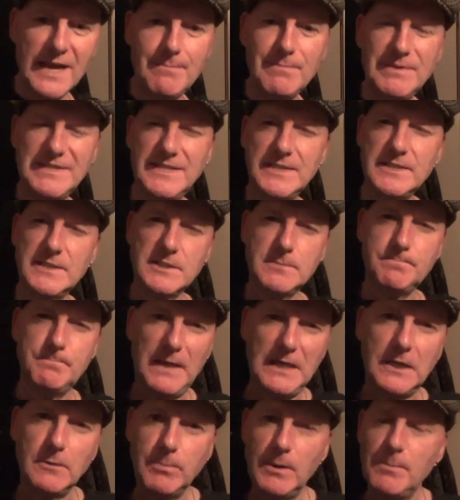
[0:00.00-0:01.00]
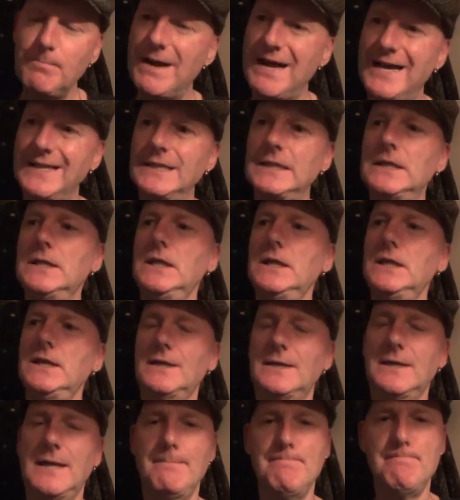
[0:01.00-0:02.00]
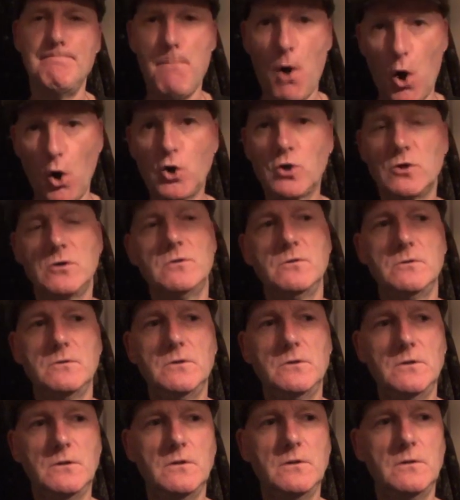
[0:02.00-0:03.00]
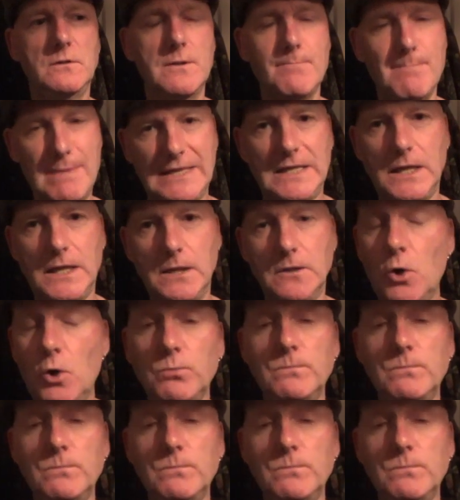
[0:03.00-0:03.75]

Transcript: I'm a despicable man, and I mock the mental.